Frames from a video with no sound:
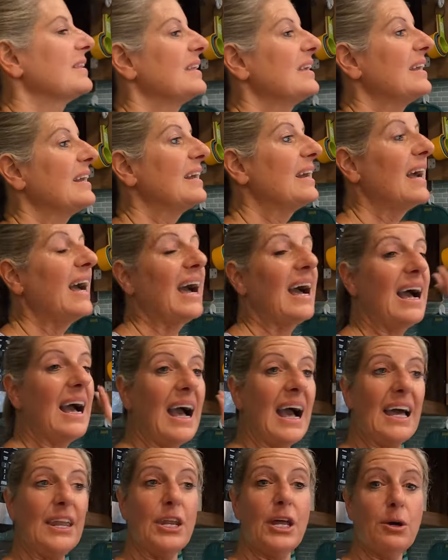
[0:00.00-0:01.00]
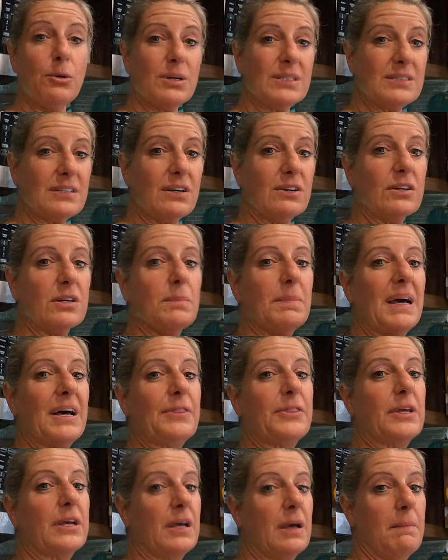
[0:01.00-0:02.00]
I know I talk
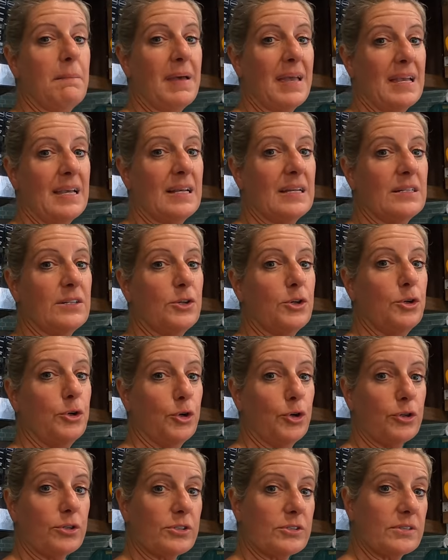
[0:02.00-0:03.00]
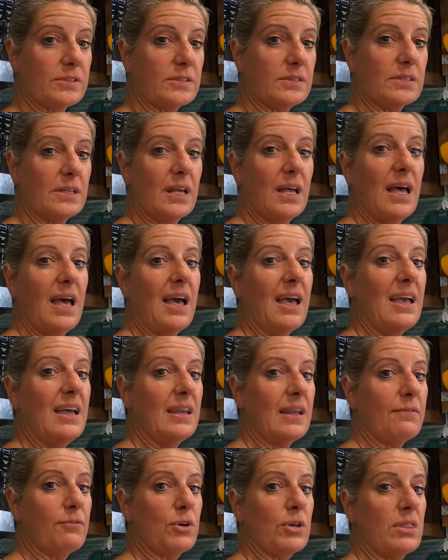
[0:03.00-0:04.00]
about the command hooks
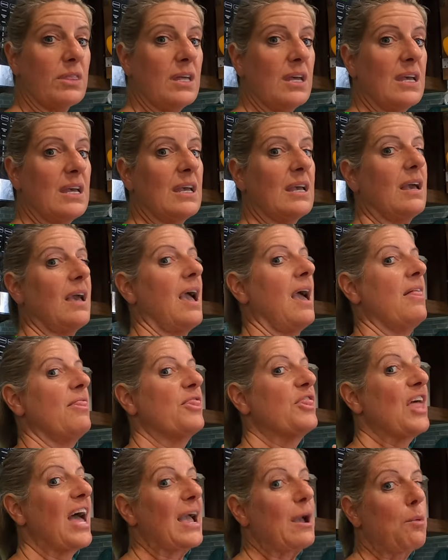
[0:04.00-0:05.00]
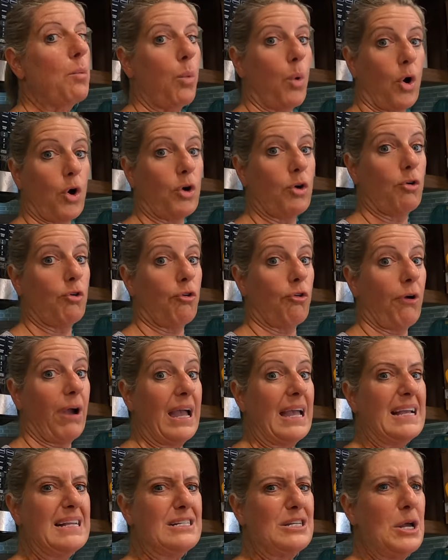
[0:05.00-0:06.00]
and everything, and they work
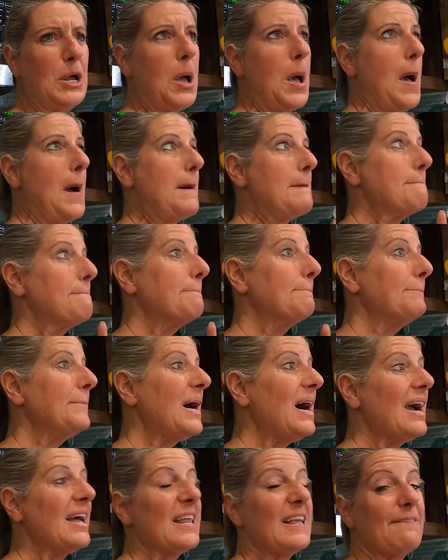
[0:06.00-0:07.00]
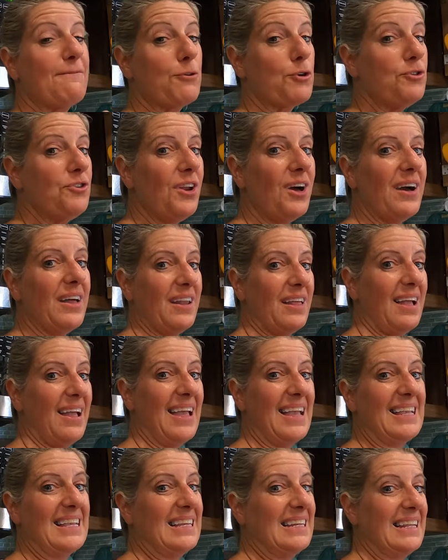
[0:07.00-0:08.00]
great. But if you're not
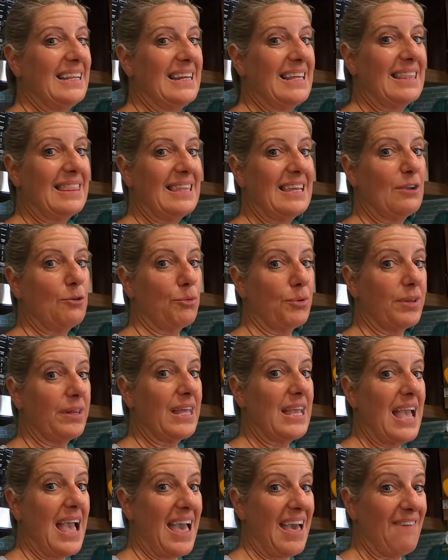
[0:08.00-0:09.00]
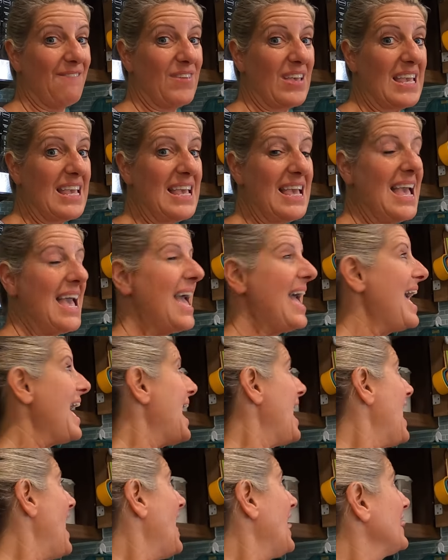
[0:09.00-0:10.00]
hanging anything really heavy,
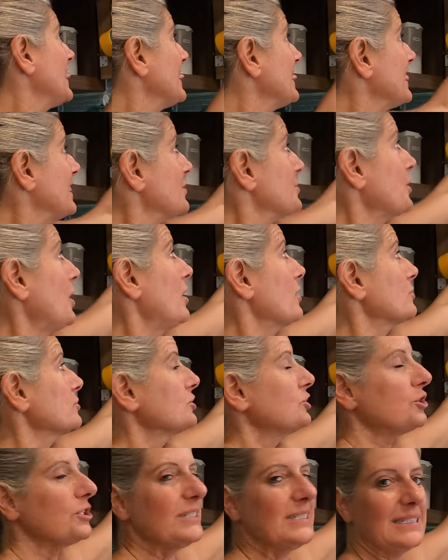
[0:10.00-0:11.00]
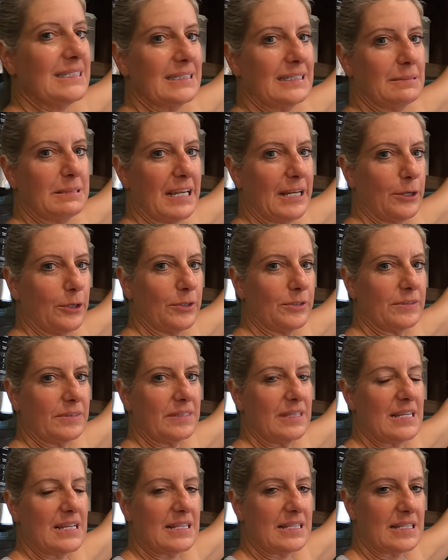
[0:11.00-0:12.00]
the Dollar Tree
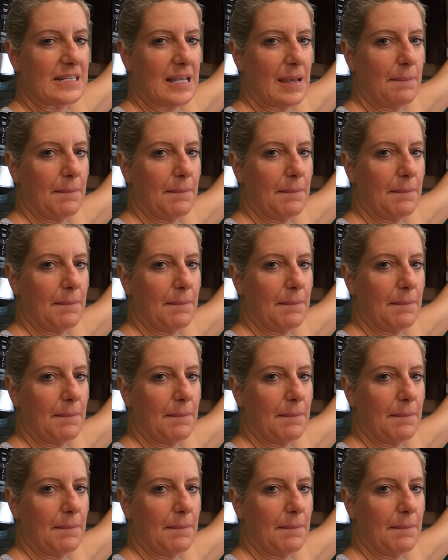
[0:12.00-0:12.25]
sells these